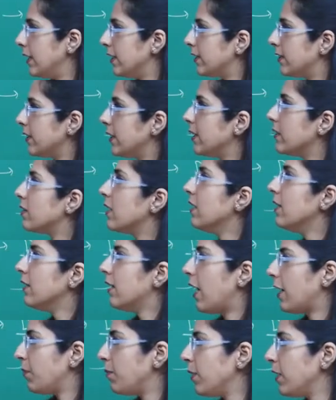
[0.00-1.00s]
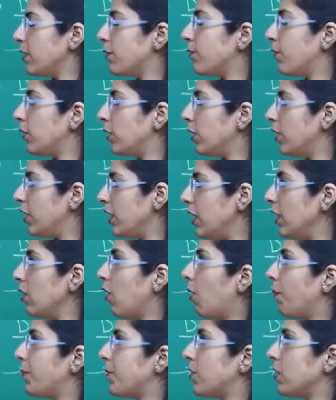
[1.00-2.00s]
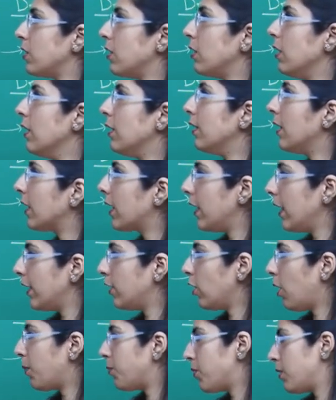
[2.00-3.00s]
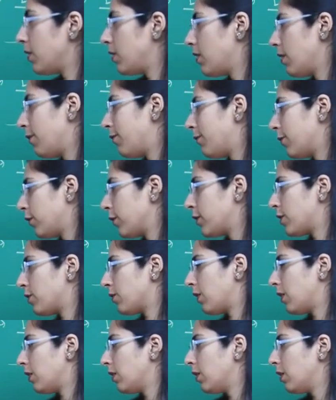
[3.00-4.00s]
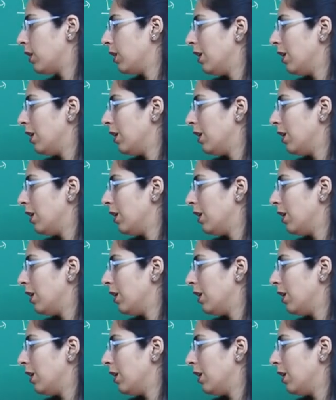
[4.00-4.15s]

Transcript: disease. That means for the D option, the correct option is the first one.